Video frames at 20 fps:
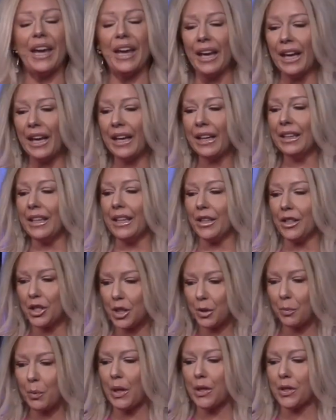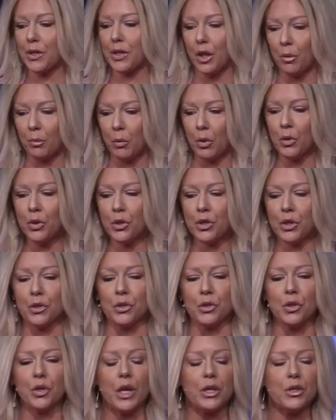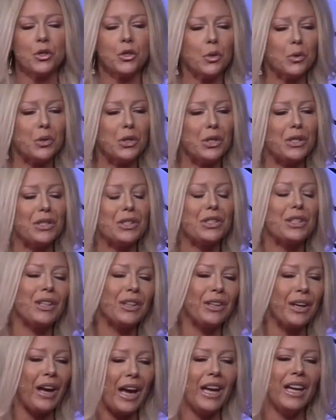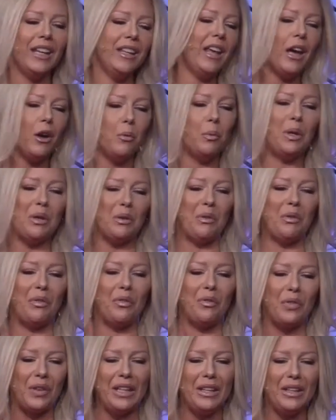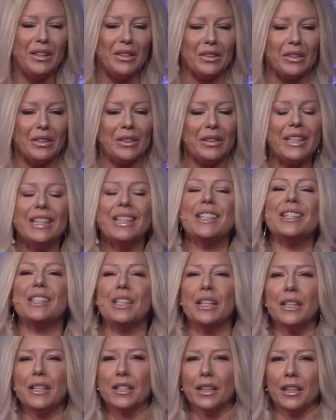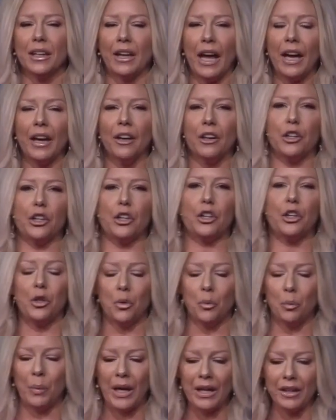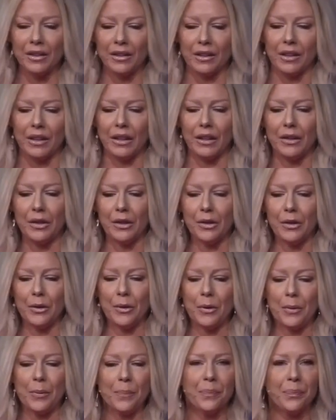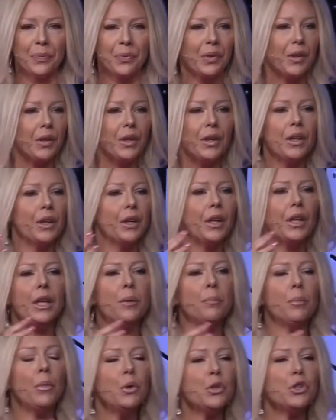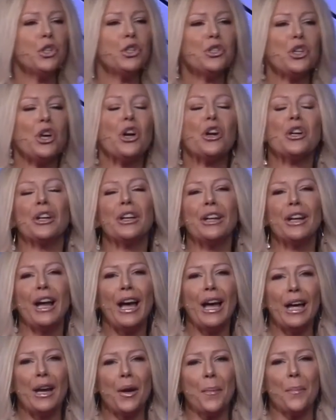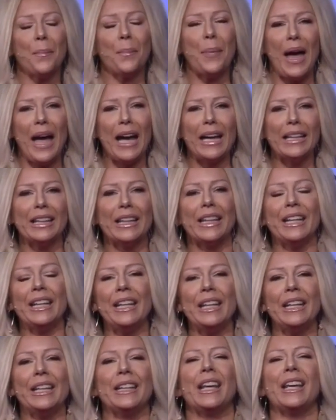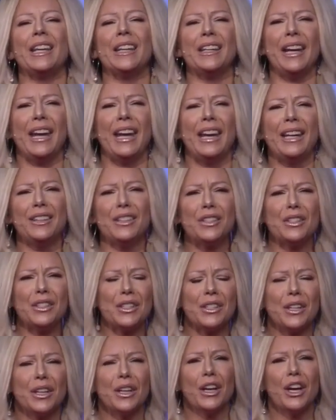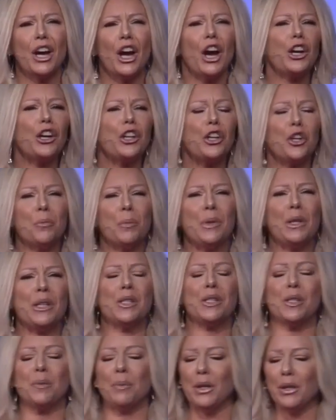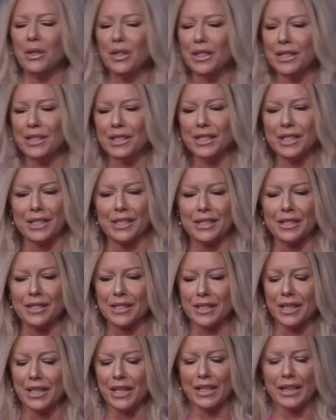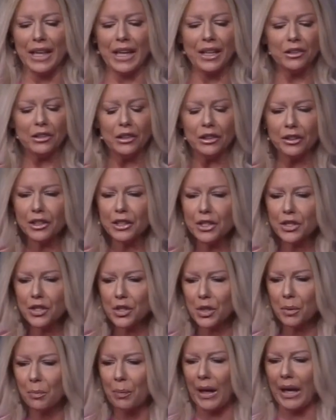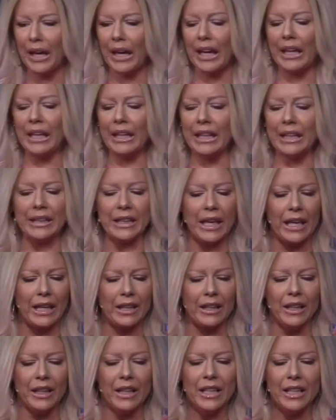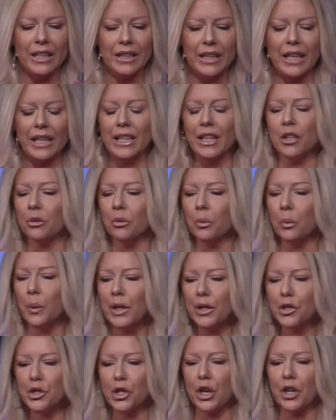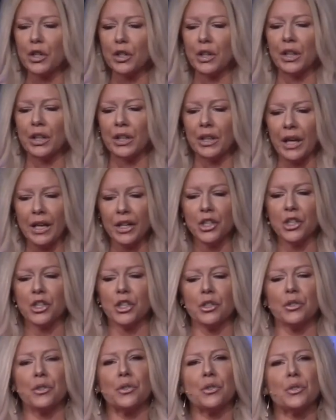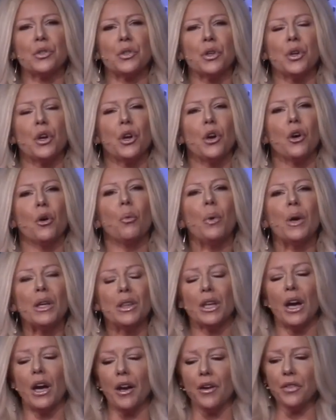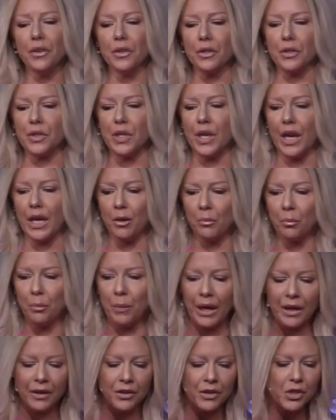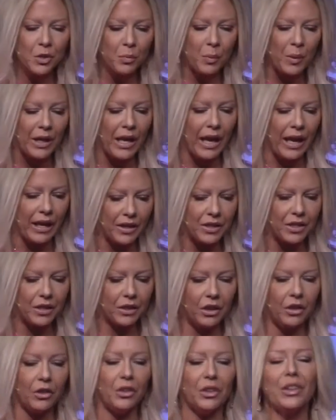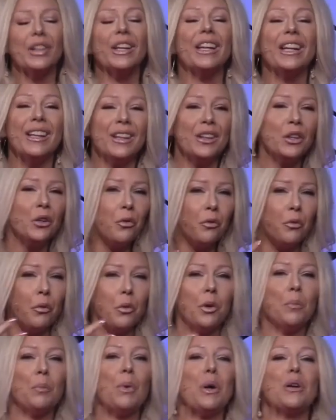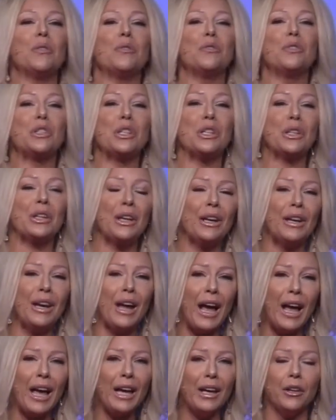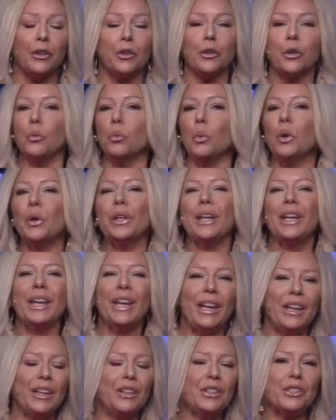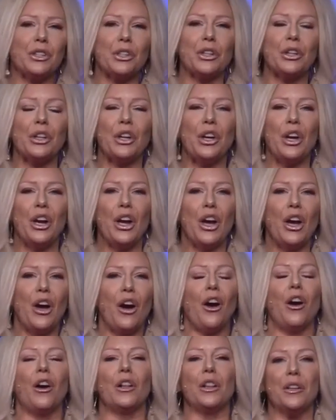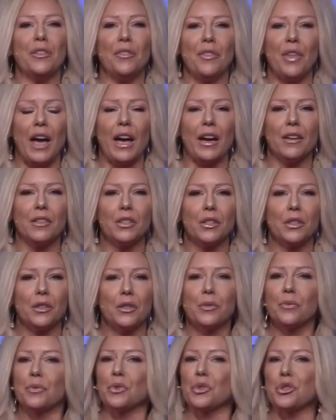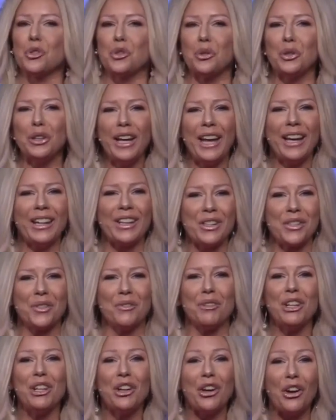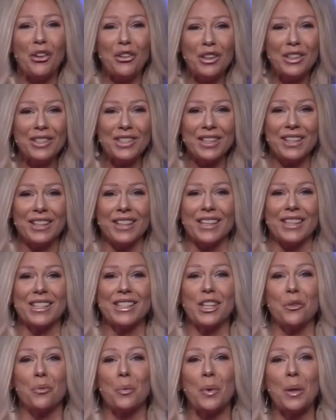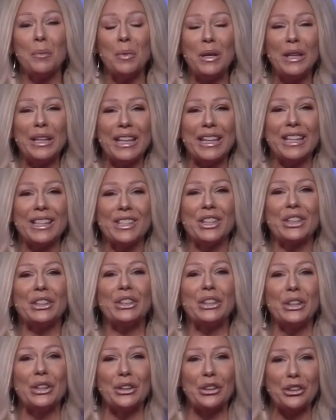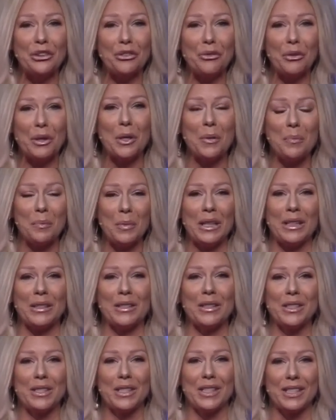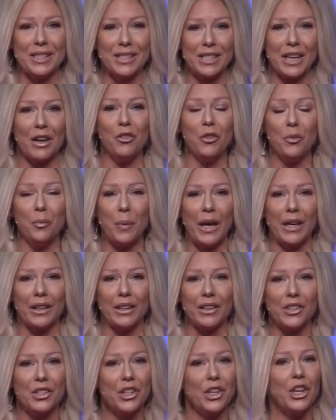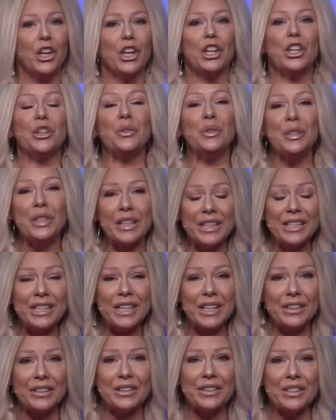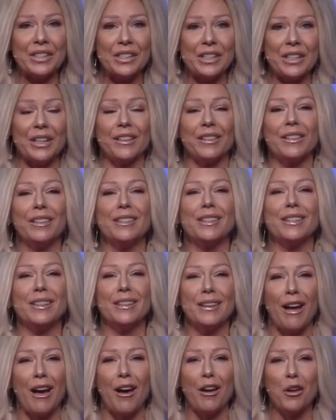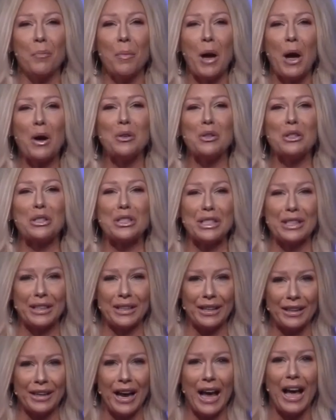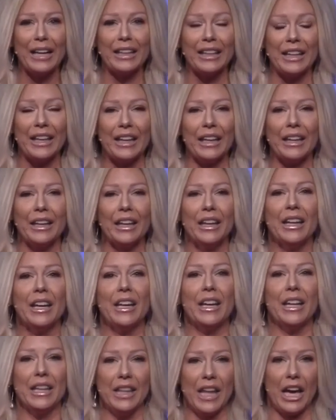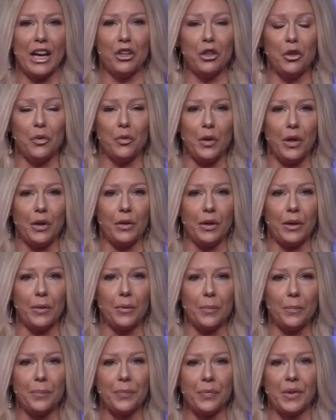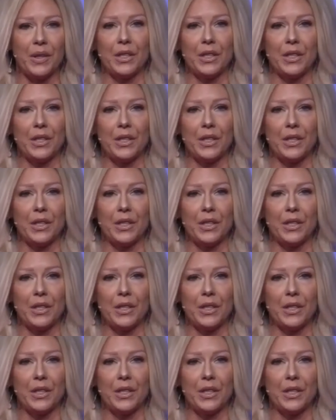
and express emotions. And so to deny that we feel is to deny our humanity. Emotions are not a bad thing. They enhance our human experiences. They alert us to pain. They enrich our connections with others. And management executed in the form of denial will hinder all of that. So again, as we go into this and we begin to learn what it means to self-manage, you need to understand it's not about denying that you're feeling.